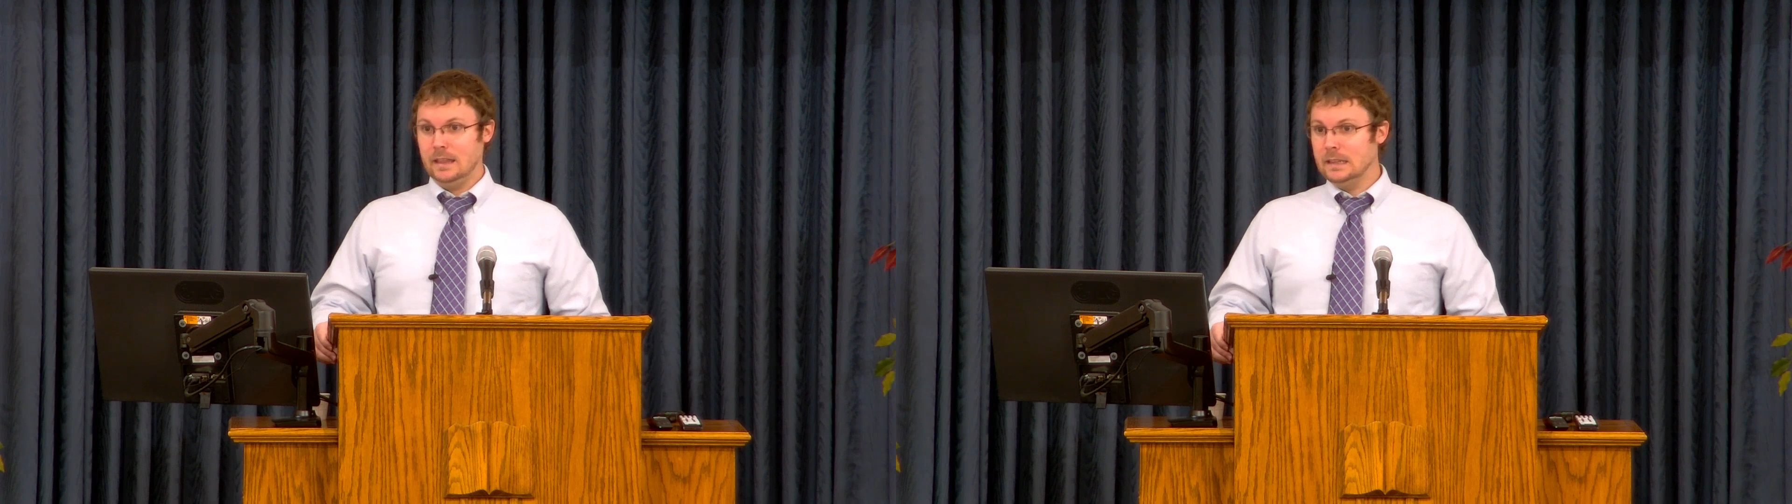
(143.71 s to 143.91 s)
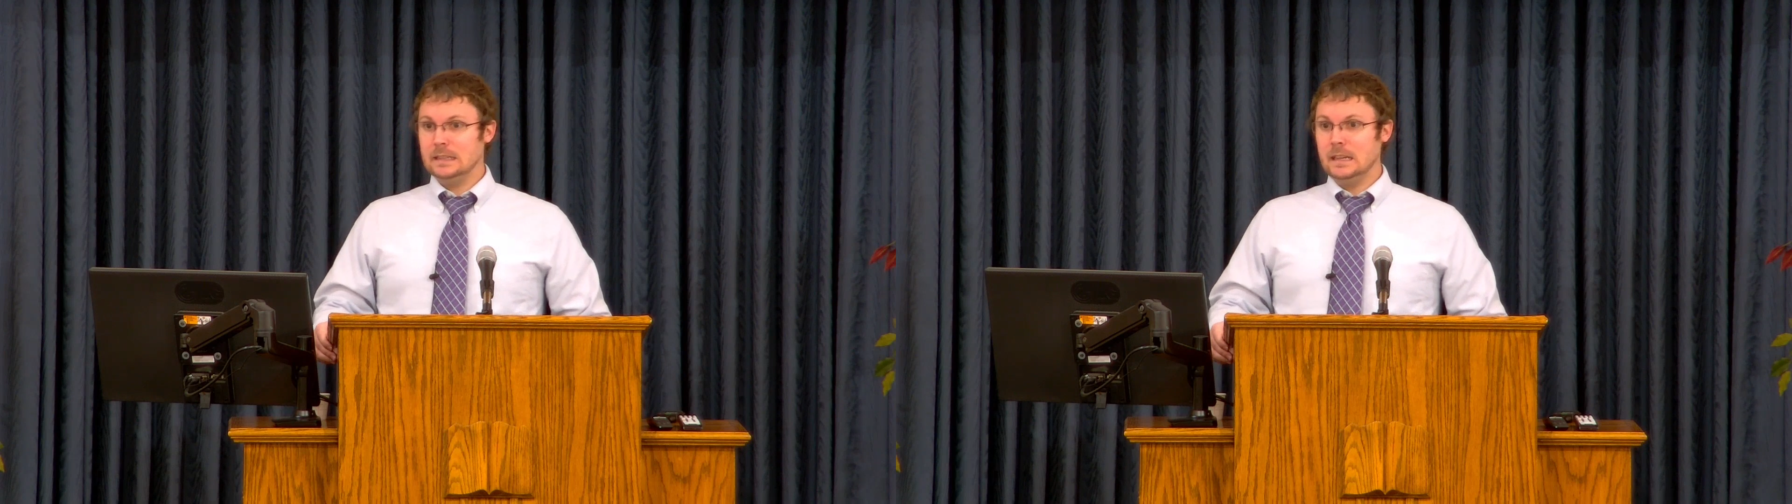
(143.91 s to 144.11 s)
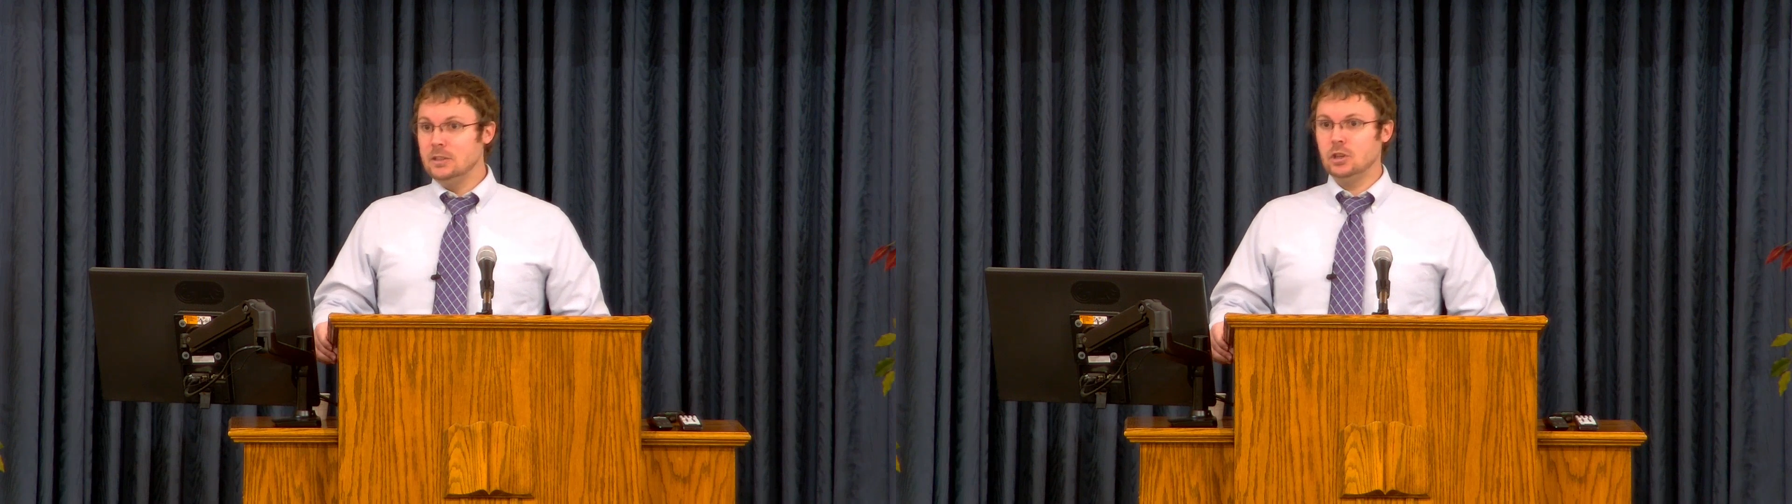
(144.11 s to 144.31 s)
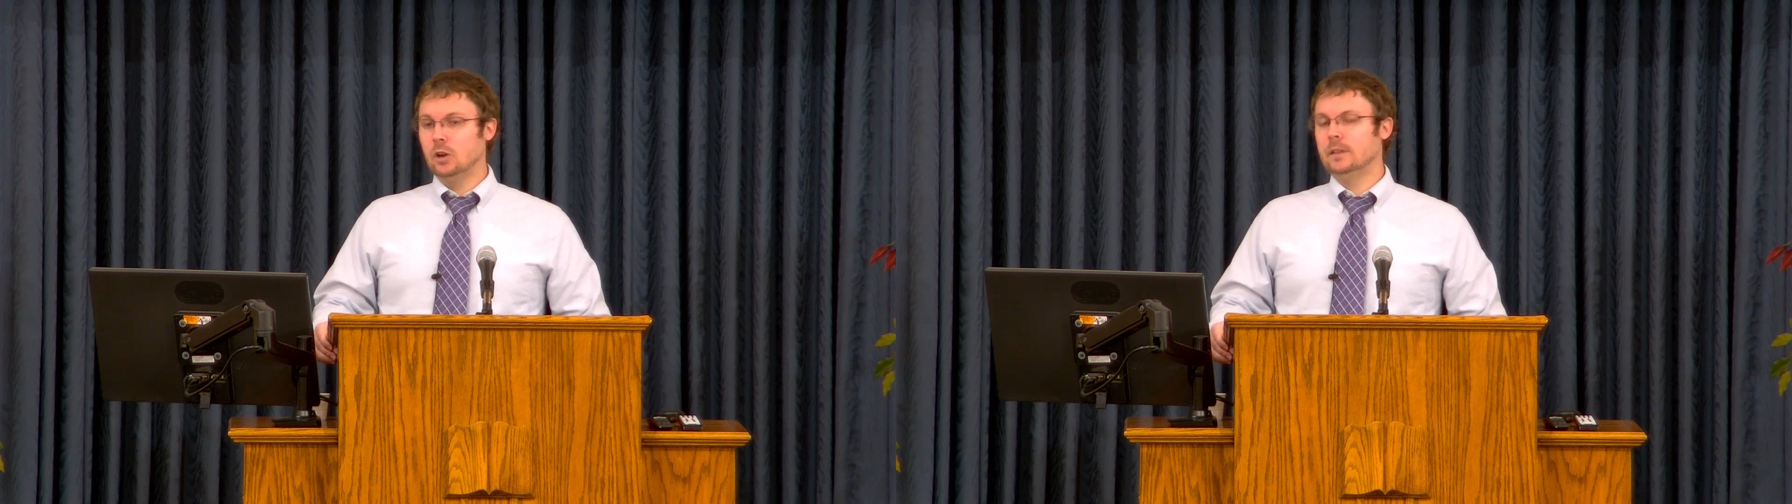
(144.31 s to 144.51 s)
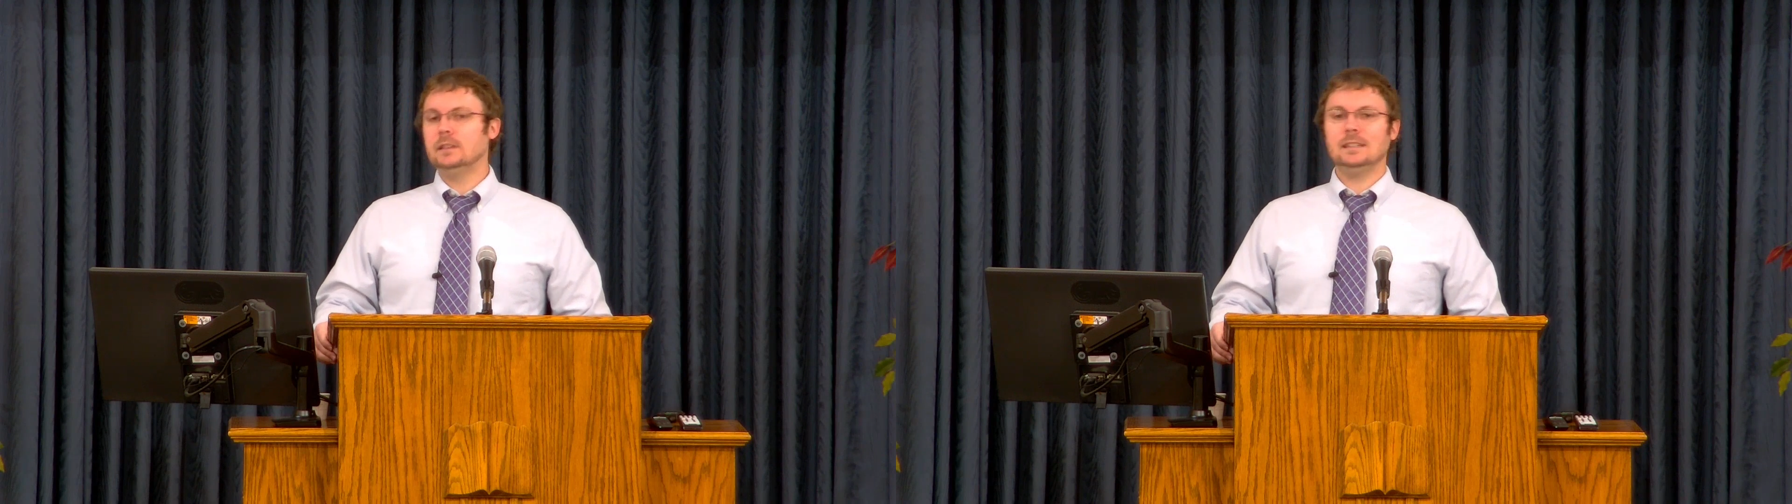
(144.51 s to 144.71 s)
This is
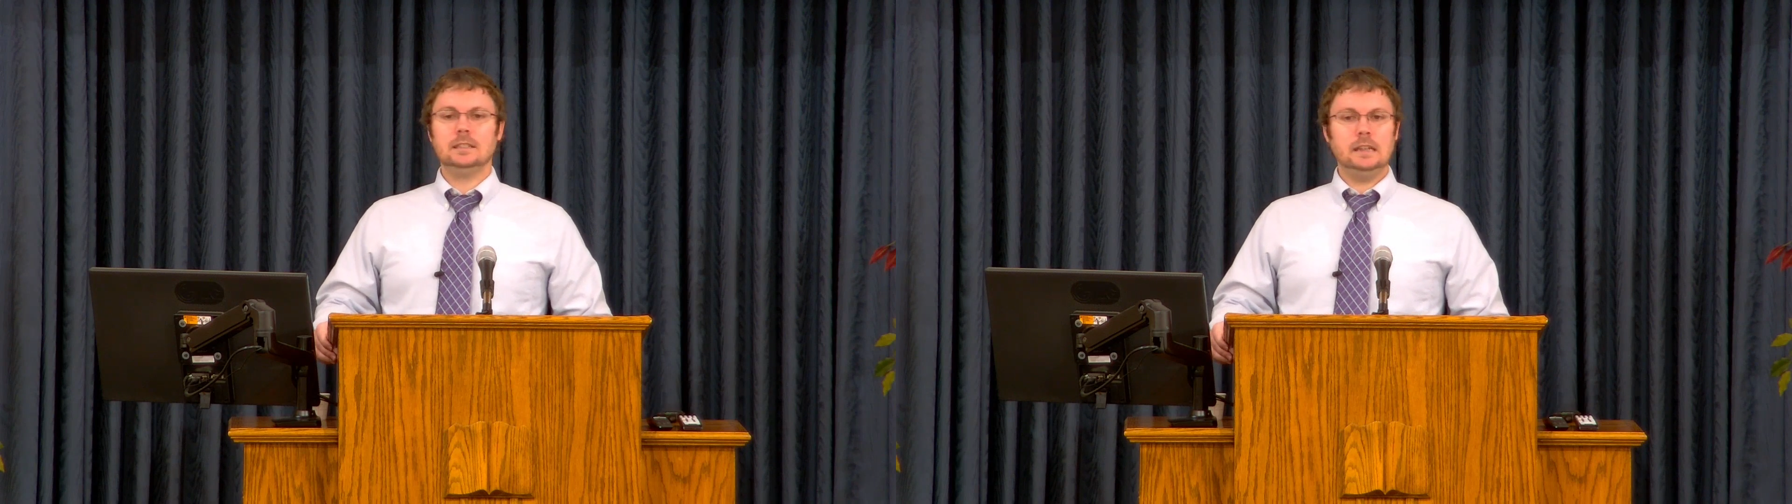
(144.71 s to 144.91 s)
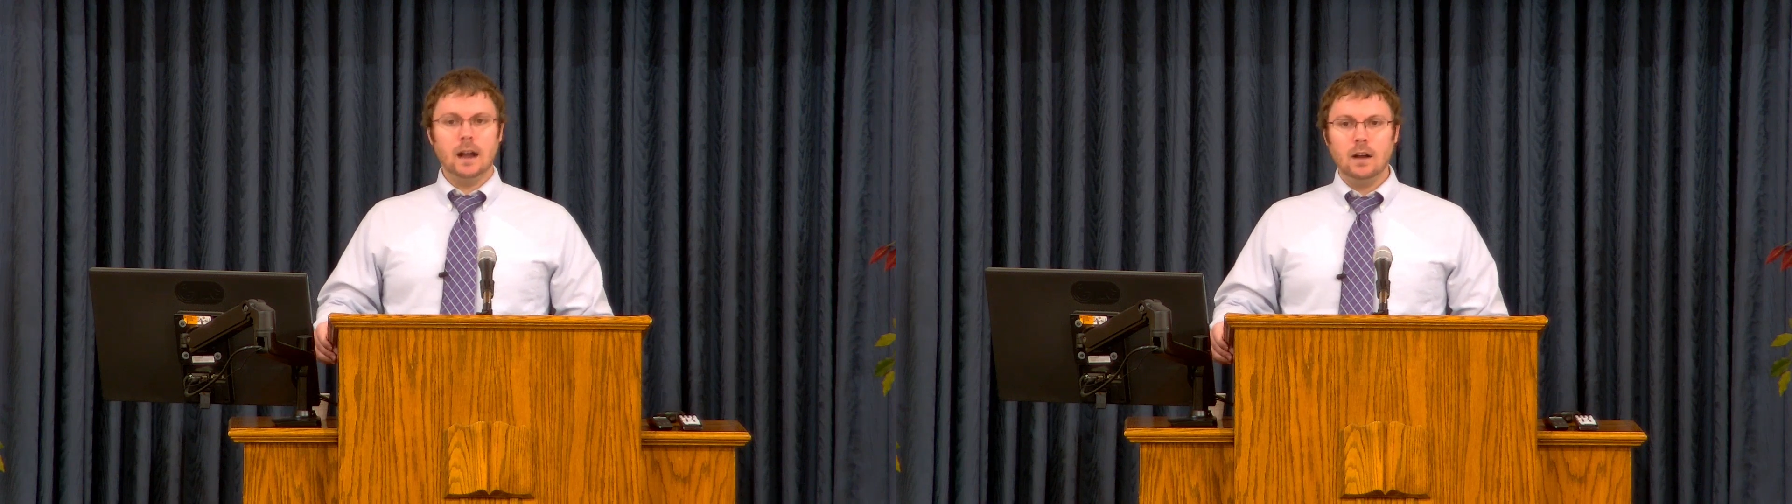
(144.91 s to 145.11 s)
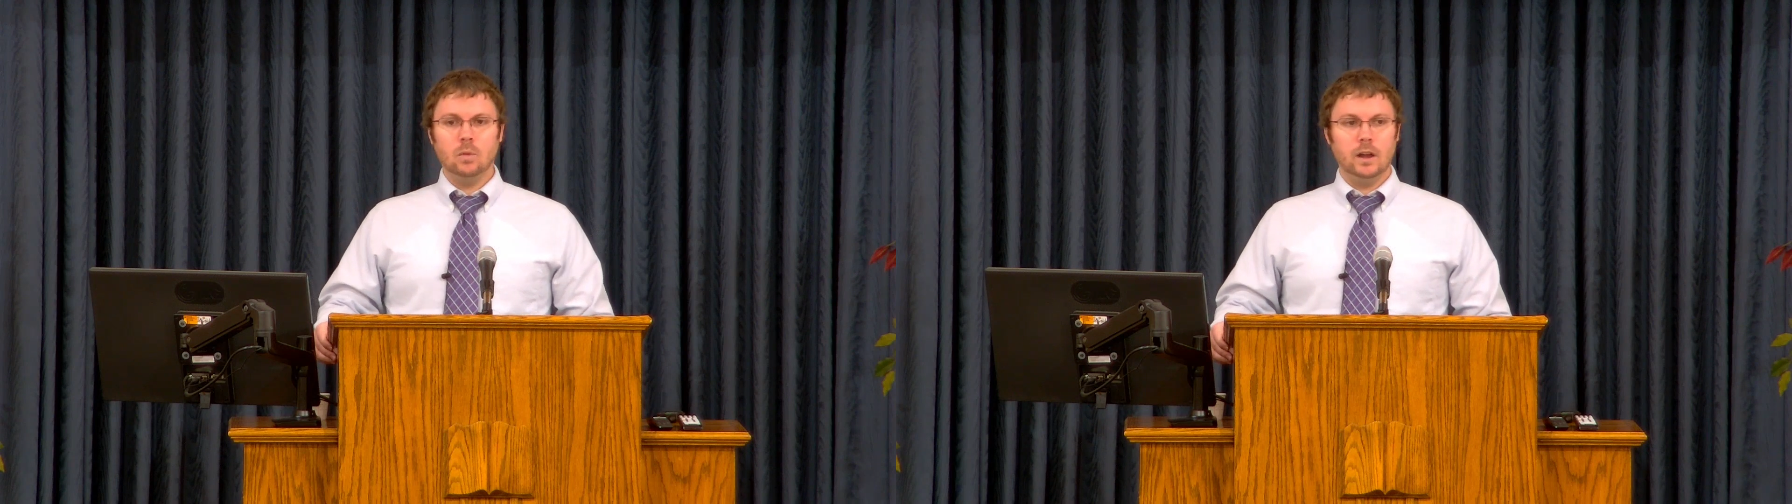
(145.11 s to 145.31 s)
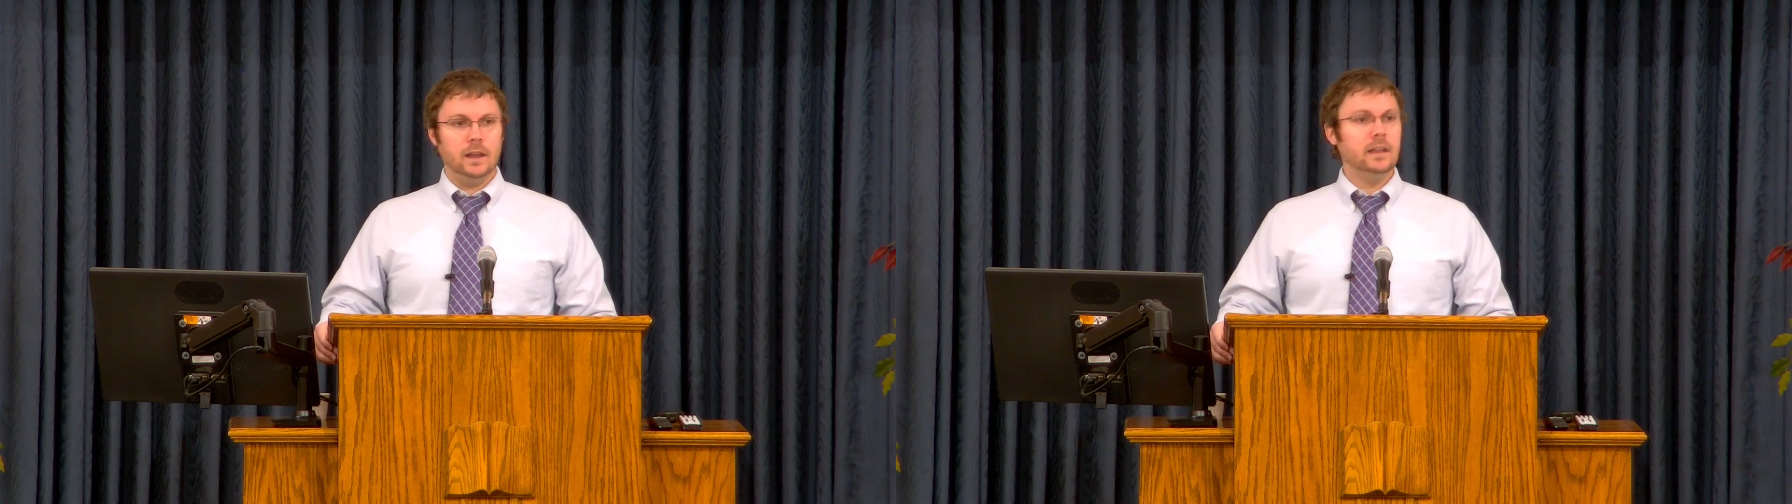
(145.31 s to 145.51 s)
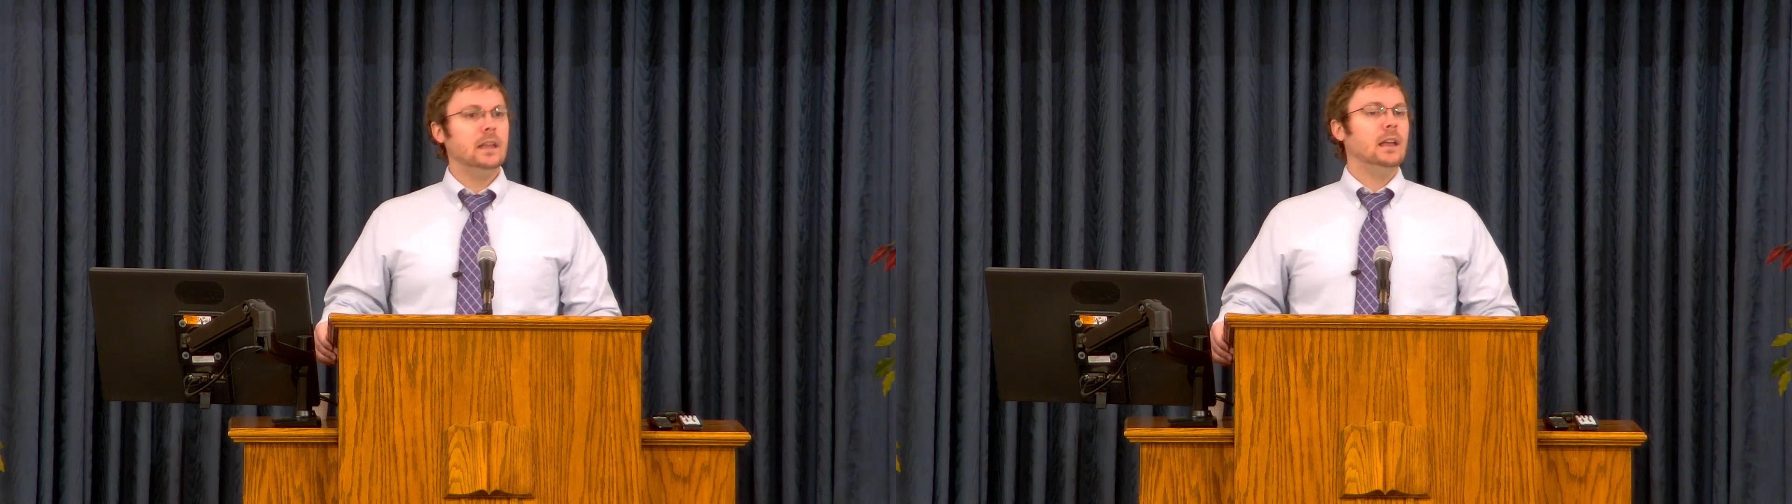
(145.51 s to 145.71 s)
Jehovah, this is Yahweh.